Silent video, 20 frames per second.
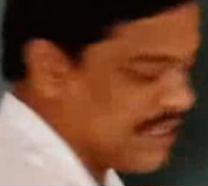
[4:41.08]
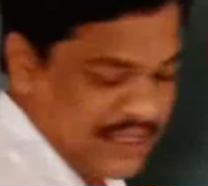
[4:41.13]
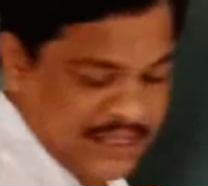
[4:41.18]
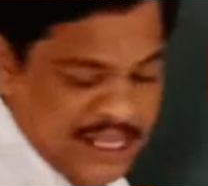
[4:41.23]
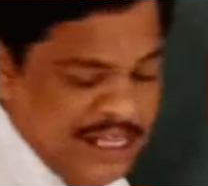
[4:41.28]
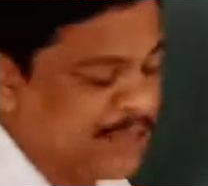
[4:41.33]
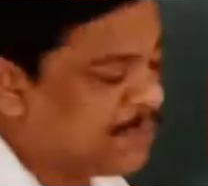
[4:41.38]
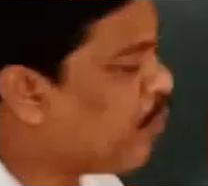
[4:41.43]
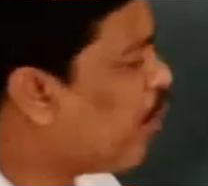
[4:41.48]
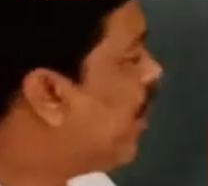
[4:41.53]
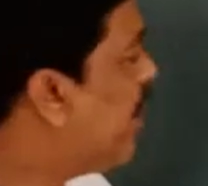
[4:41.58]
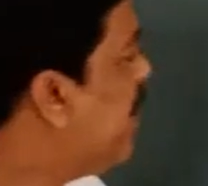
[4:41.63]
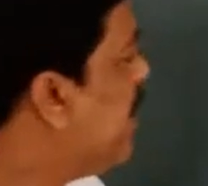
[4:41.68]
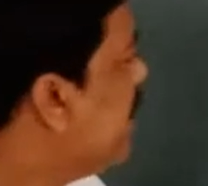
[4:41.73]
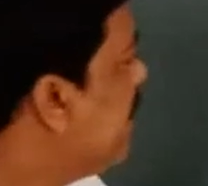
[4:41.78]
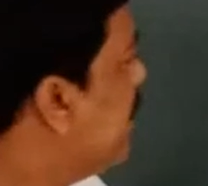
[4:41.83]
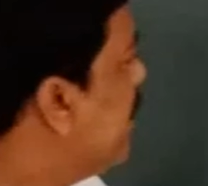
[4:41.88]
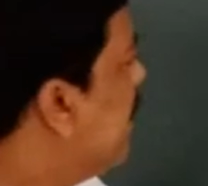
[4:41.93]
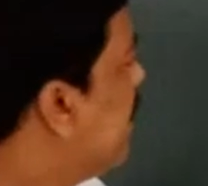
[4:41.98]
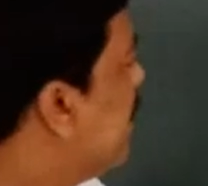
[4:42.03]
This point,
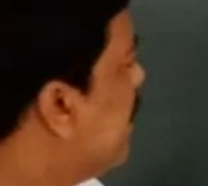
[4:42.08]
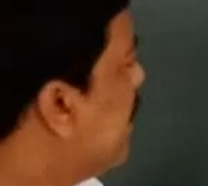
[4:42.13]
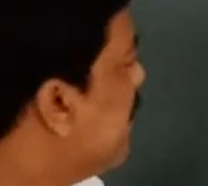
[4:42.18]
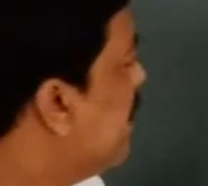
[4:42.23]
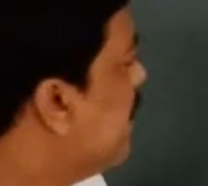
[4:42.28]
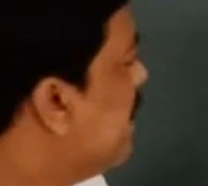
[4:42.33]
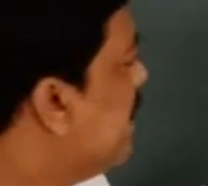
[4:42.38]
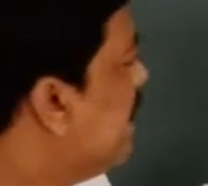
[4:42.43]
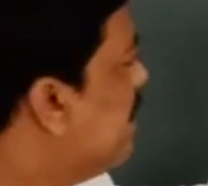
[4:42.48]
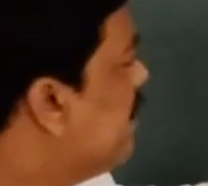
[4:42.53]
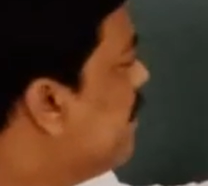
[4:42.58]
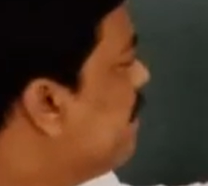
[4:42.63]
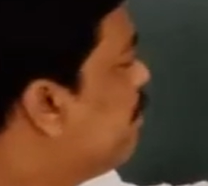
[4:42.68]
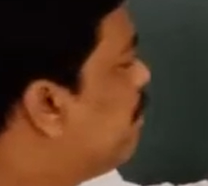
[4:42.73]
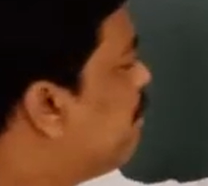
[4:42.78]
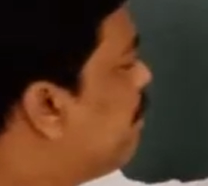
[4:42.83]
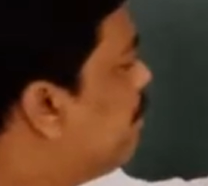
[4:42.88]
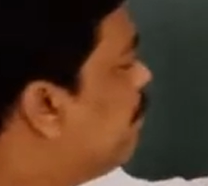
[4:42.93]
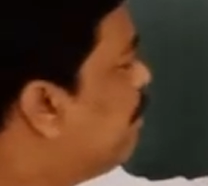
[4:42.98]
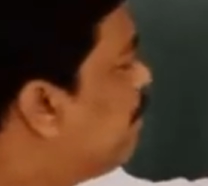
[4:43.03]

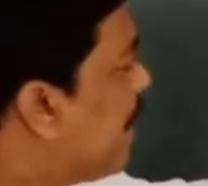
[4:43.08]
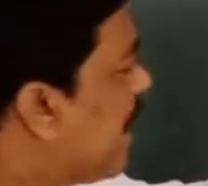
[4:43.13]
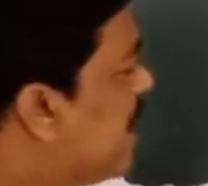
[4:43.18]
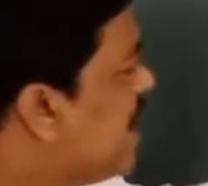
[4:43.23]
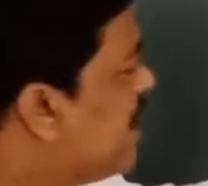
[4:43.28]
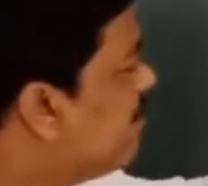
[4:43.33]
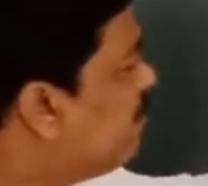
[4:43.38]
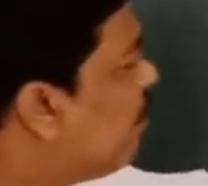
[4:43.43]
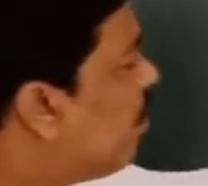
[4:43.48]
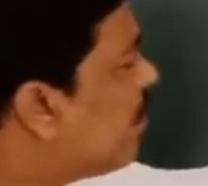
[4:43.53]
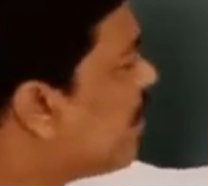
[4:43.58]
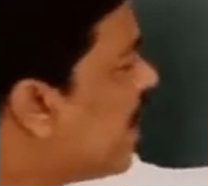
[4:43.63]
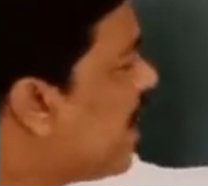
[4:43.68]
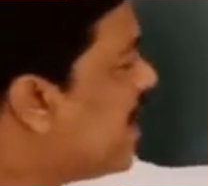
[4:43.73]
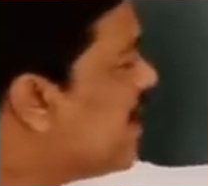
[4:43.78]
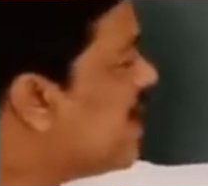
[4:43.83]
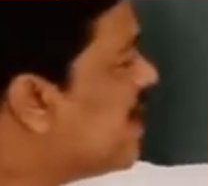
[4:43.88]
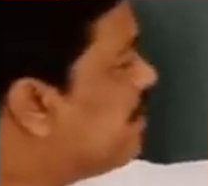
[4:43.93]
price for any